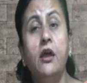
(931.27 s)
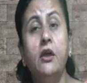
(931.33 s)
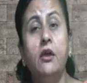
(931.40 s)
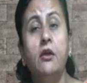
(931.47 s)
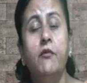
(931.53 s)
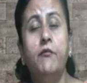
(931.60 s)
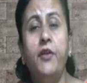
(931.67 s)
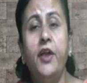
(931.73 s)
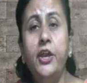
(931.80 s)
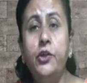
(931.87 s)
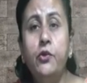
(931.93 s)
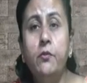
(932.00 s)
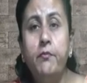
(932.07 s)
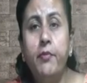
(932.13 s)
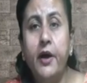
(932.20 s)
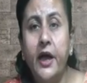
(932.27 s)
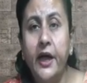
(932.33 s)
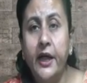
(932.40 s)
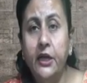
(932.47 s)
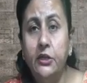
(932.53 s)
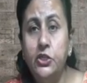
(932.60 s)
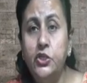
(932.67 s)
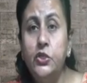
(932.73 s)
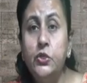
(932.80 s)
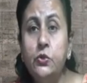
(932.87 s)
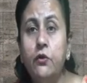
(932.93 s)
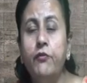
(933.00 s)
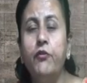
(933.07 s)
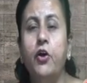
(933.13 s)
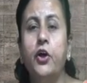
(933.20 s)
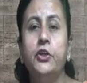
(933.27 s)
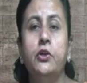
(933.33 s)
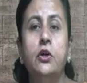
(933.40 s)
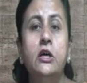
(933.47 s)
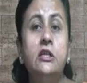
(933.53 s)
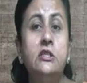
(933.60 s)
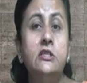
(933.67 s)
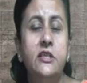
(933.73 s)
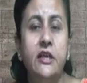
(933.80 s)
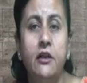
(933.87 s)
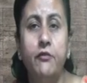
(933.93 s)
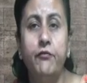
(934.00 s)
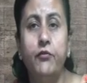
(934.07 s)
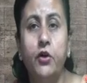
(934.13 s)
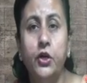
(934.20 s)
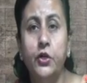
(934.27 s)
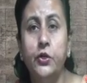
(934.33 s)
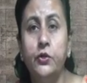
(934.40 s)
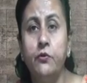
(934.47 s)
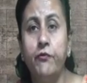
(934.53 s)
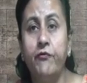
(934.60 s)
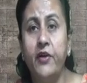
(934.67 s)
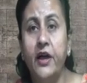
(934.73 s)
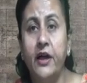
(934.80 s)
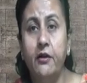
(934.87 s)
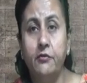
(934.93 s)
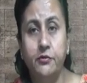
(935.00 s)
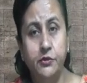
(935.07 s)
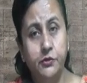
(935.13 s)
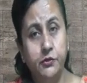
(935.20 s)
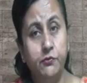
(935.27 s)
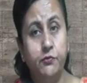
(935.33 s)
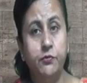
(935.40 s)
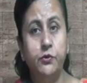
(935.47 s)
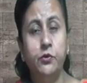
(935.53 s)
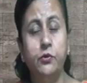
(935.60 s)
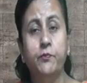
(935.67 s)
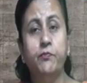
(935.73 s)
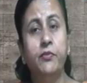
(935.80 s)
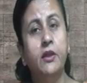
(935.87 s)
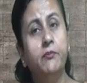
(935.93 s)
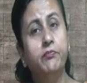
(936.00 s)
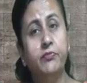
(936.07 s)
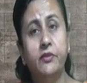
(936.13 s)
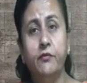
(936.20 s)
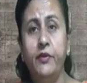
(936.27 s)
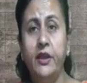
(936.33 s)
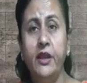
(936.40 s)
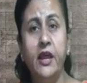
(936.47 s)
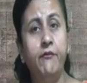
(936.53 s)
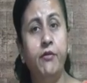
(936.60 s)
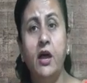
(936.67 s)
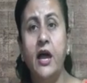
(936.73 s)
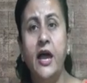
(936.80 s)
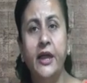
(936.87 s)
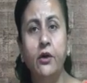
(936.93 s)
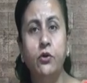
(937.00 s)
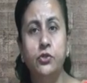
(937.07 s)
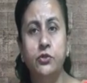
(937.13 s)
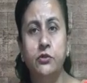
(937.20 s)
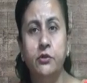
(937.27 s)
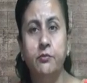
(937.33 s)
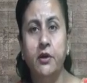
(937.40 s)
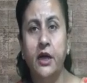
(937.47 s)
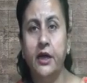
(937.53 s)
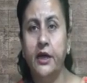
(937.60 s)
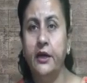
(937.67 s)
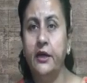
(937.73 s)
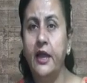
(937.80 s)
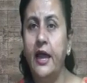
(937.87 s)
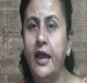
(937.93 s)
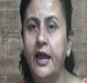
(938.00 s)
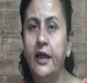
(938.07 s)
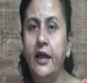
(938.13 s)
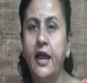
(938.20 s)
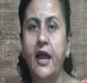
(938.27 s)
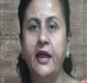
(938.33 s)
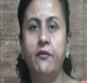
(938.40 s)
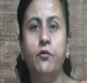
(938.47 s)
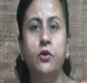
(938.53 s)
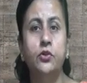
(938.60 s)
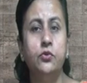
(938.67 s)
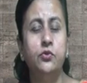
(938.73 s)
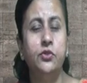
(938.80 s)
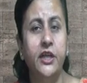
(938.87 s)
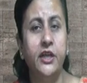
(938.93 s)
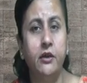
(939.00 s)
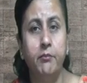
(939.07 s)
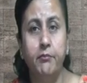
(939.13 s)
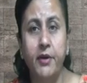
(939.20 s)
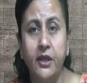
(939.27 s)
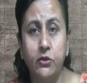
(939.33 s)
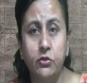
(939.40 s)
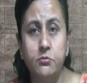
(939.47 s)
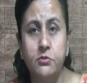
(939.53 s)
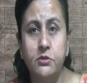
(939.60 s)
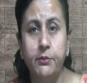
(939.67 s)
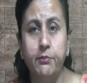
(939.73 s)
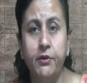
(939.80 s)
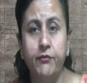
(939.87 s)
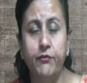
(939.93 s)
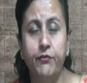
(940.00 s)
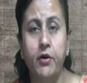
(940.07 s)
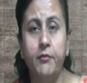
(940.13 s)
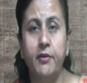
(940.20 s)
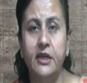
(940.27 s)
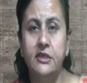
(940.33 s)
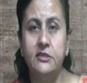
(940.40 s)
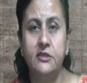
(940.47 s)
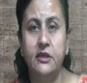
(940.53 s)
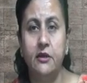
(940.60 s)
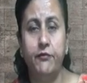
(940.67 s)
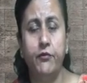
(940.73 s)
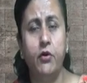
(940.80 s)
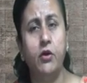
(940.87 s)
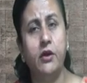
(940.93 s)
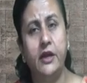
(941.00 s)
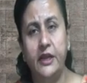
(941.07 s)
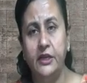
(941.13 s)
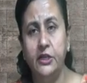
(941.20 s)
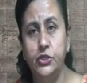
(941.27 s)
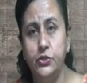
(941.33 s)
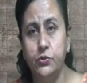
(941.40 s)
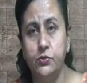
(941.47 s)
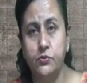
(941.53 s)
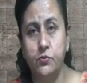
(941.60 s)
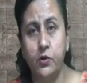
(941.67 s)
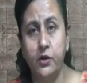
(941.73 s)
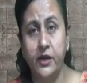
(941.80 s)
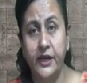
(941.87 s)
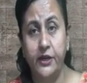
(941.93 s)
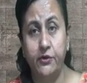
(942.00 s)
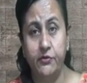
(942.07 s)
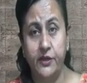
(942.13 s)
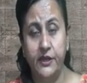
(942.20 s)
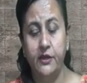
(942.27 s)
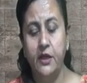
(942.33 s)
When you buy shoe for yourself, what do you find you do? Whenever I go to the market and I want to take a bathroom slipper for myself or any shoes, what I see?